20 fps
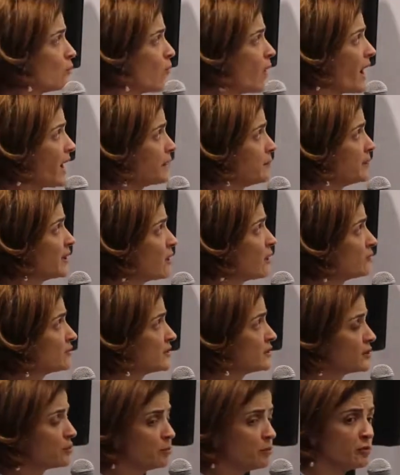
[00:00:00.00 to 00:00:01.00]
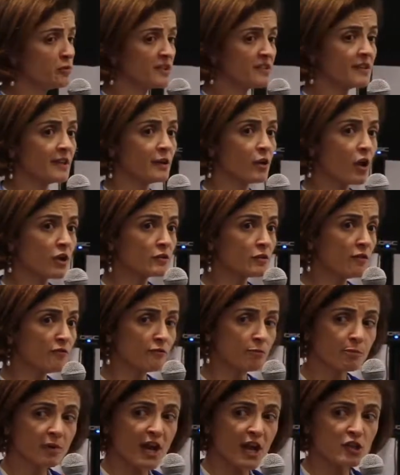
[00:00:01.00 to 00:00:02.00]
Why? Because it puts a lot of
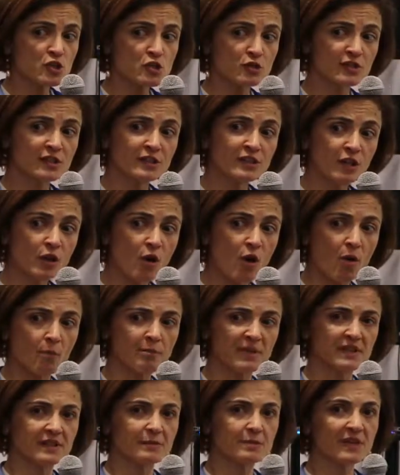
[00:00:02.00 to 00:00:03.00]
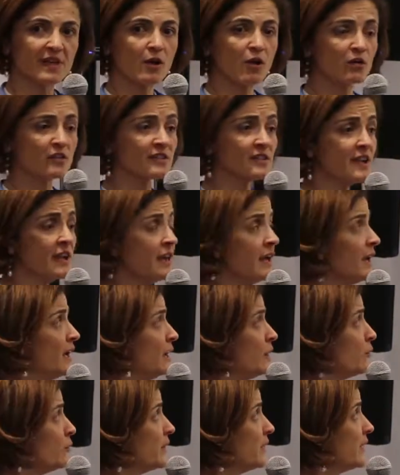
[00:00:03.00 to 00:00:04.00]
pressure in the company, because
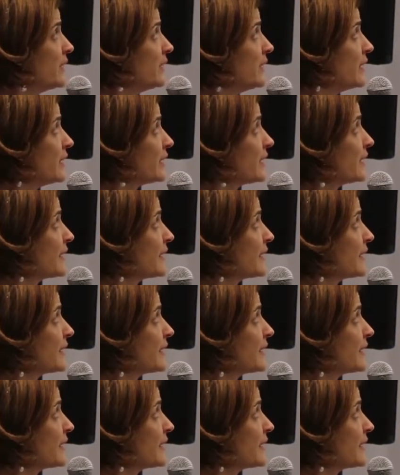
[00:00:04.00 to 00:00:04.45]
we